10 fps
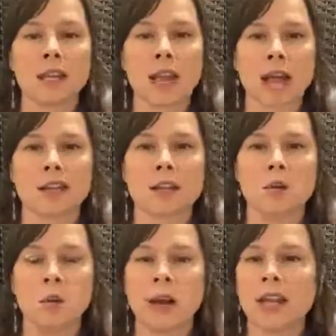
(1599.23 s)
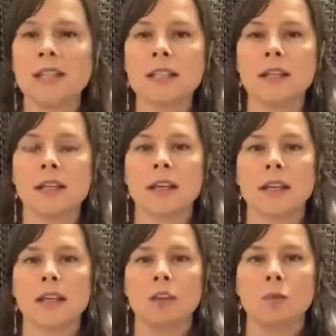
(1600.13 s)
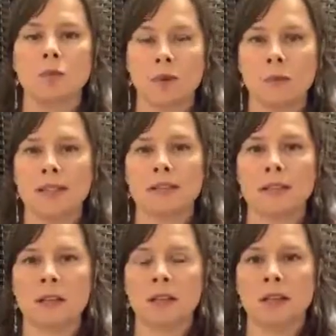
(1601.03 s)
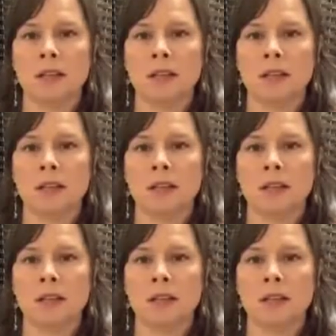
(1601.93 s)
that as a white woman